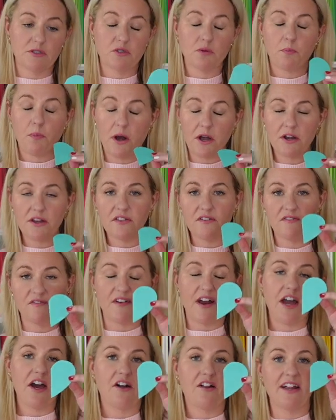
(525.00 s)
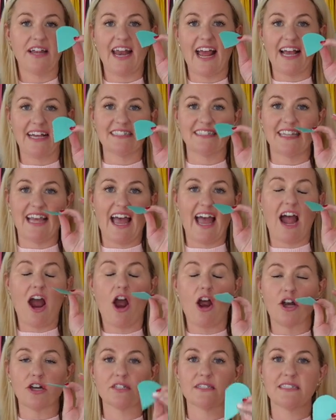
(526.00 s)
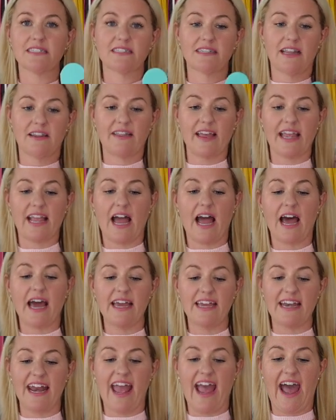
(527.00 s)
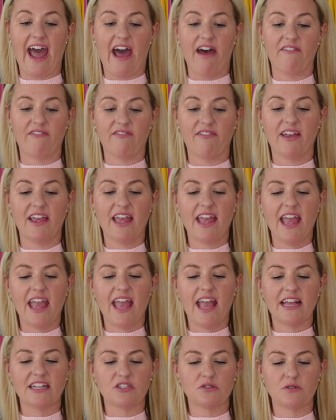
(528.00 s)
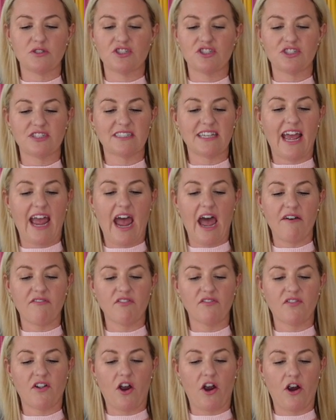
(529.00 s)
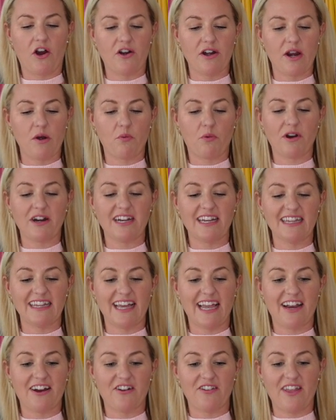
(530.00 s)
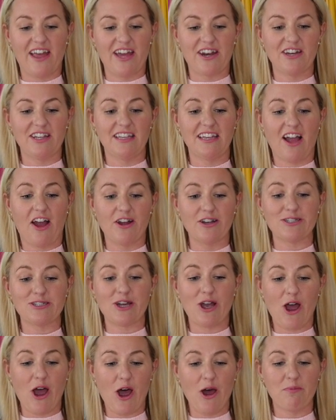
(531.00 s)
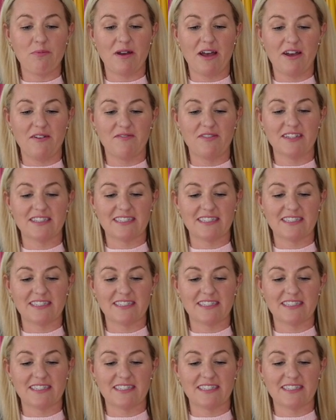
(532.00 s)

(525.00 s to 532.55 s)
so part of the file, it has the hearts, they cut in half. And so it's just a half of a heart and we're gonna layer that on top of the